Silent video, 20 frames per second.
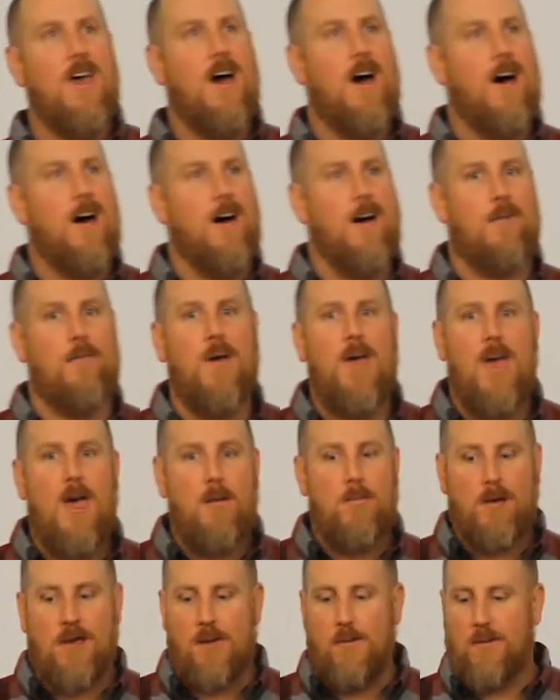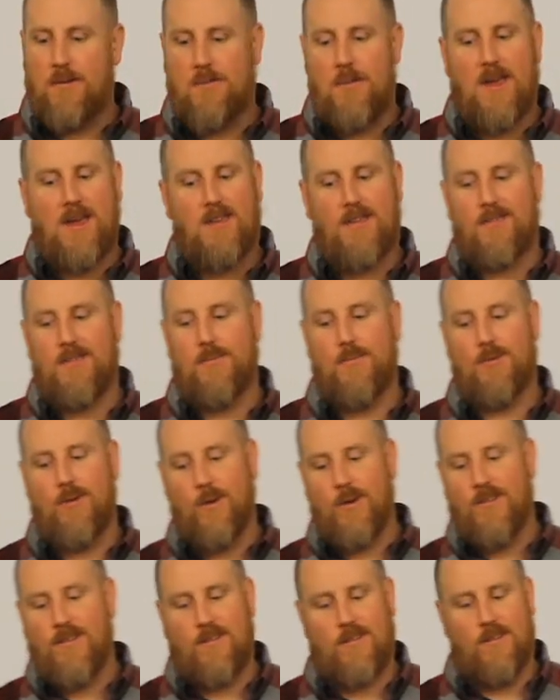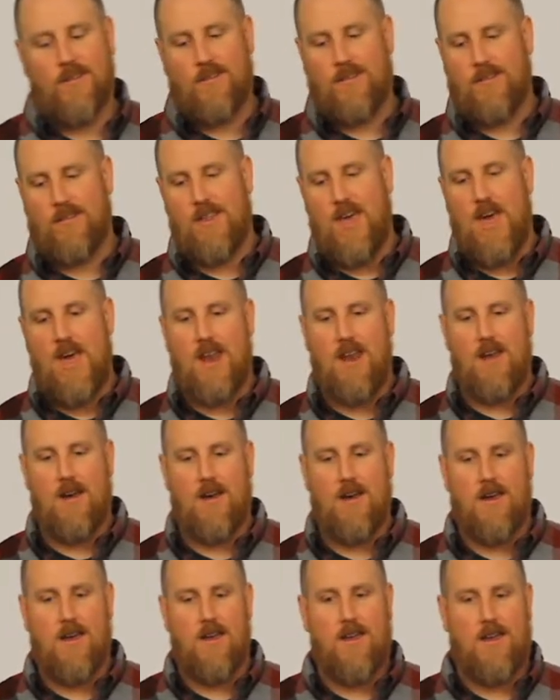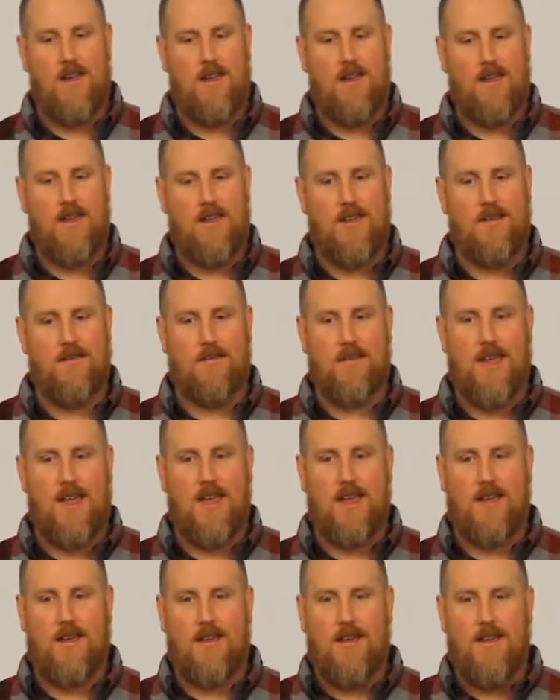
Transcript: But he was making some choices that he's like,